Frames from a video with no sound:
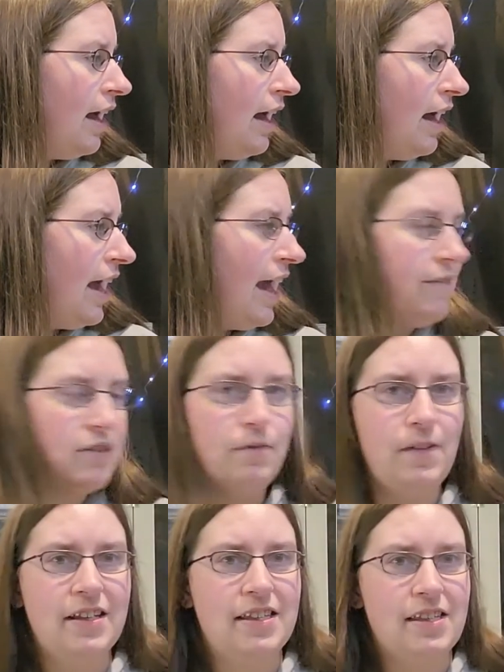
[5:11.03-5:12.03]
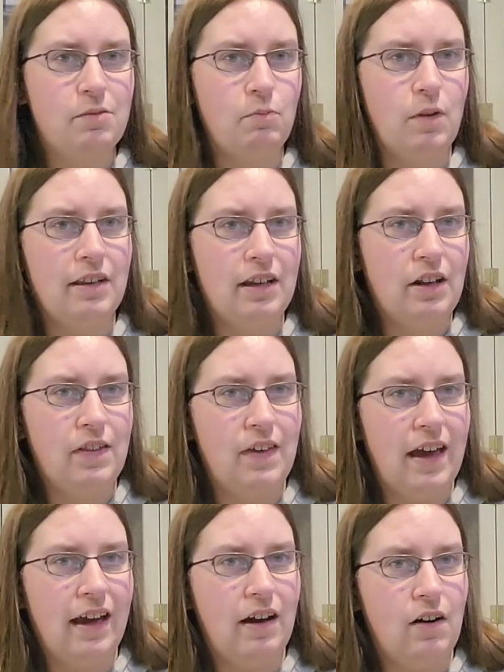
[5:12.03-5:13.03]
I have to fix one little
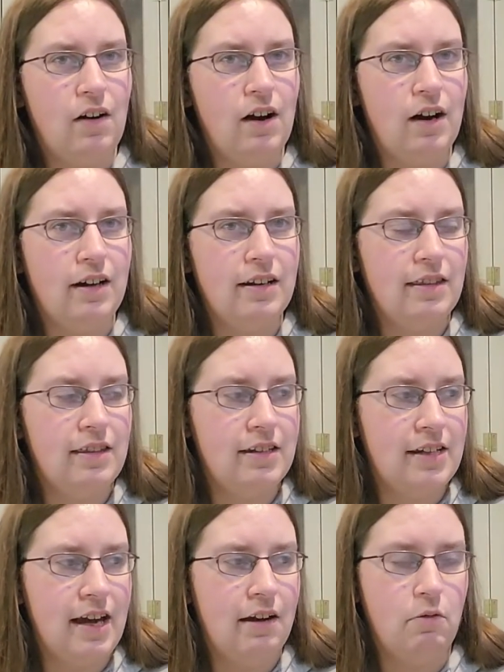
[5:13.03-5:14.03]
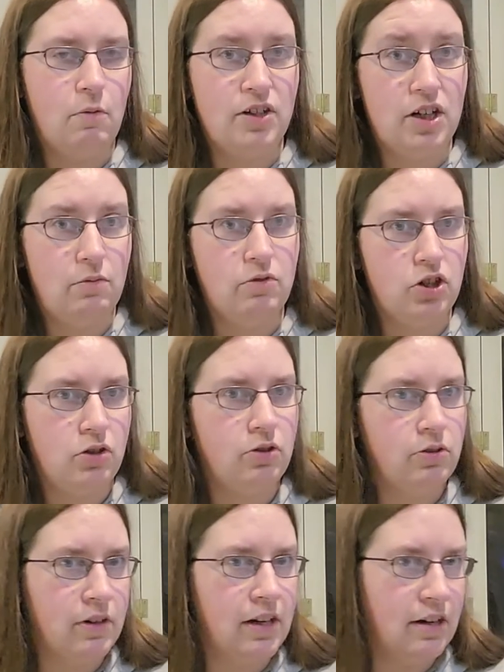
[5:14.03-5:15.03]
thing on the tank, which I will show
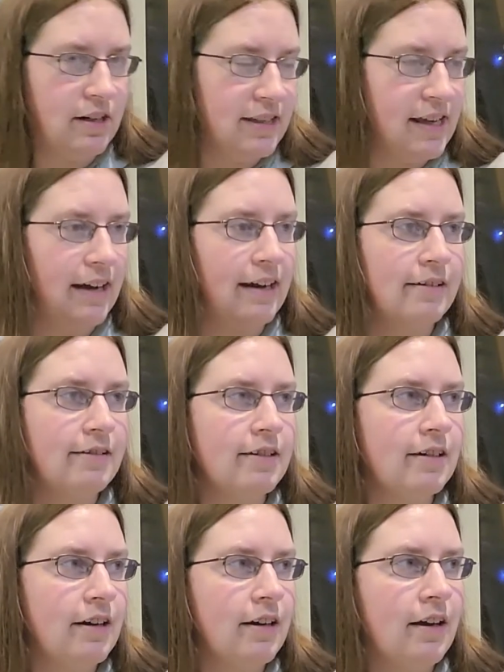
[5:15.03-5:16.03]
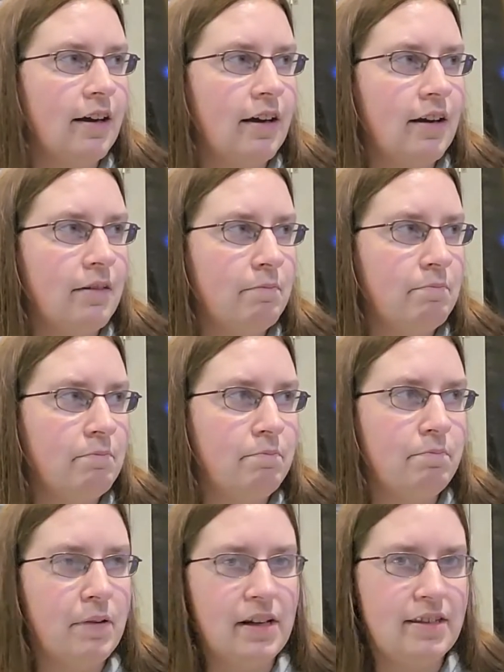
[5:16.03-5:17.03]
you here in a second.
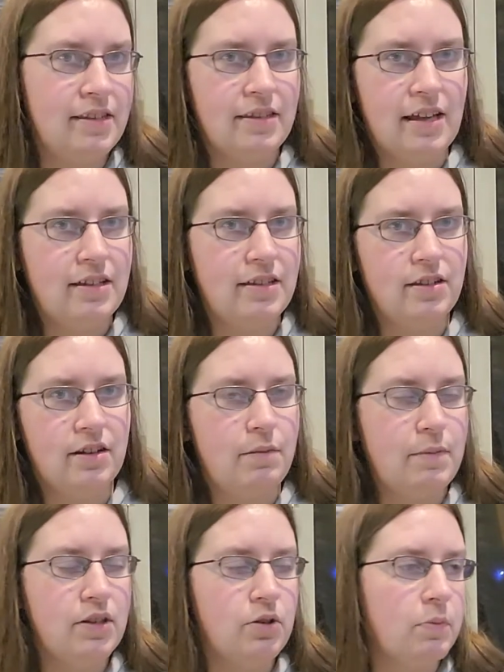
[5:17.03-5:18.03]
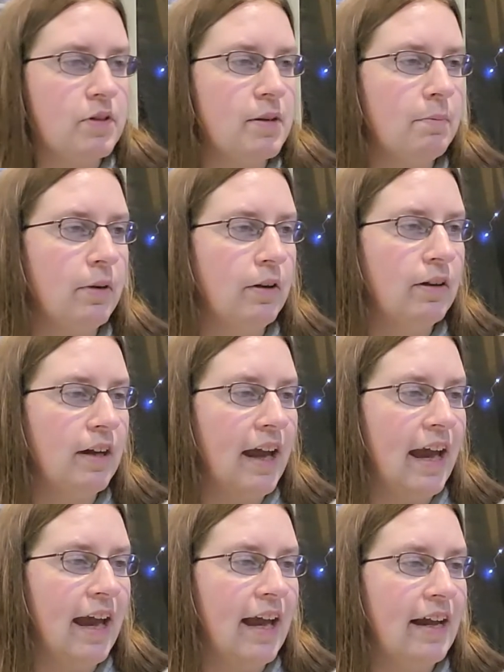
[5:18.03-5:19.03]
But that's going to be super simple.
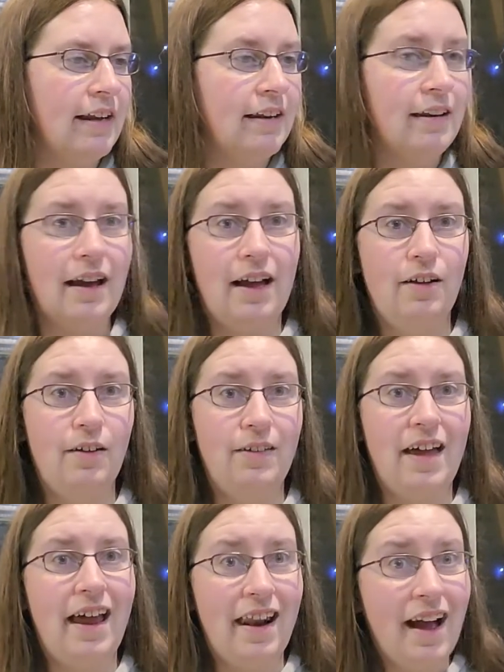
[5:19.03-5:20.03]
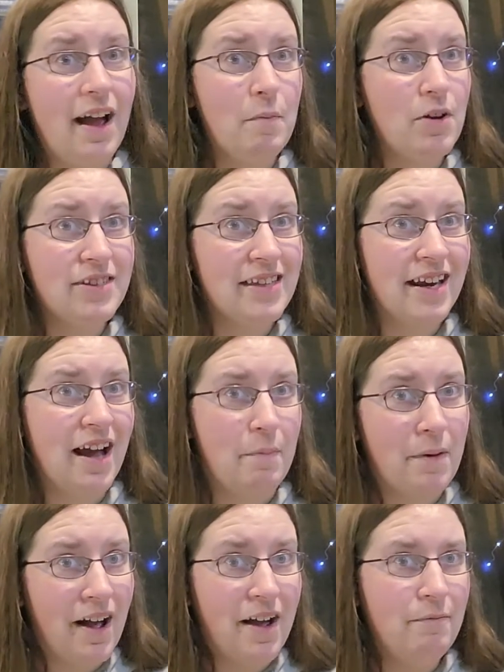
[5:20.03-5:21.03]
And other than that, I'm all set up.
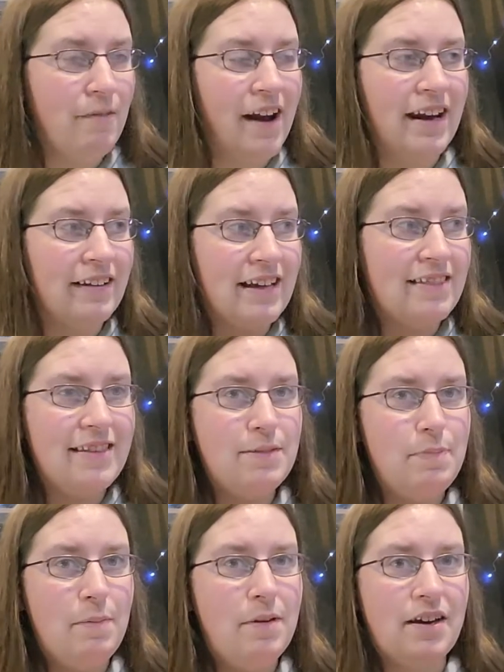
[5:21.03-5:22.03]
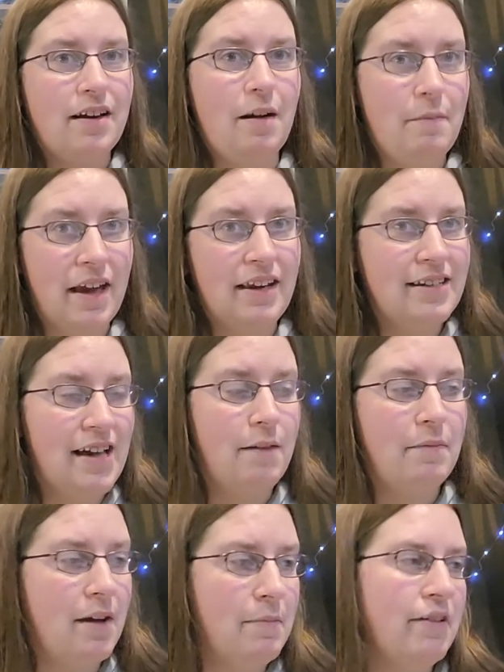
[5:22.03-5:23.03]
I'm ready. Like, this baby could come anytime
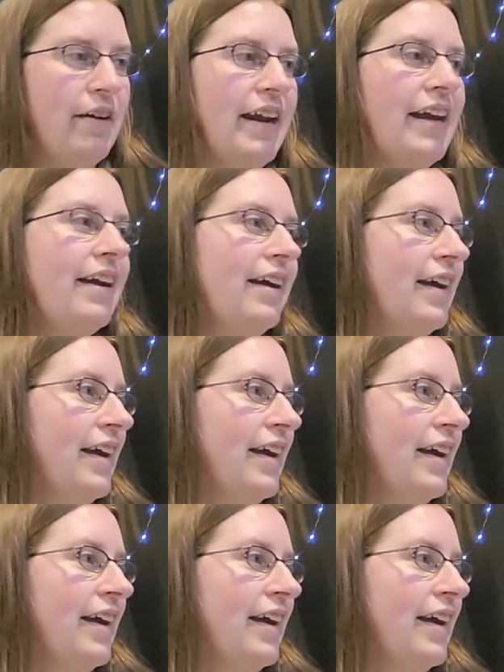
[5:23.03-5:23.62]
and I'd be ready.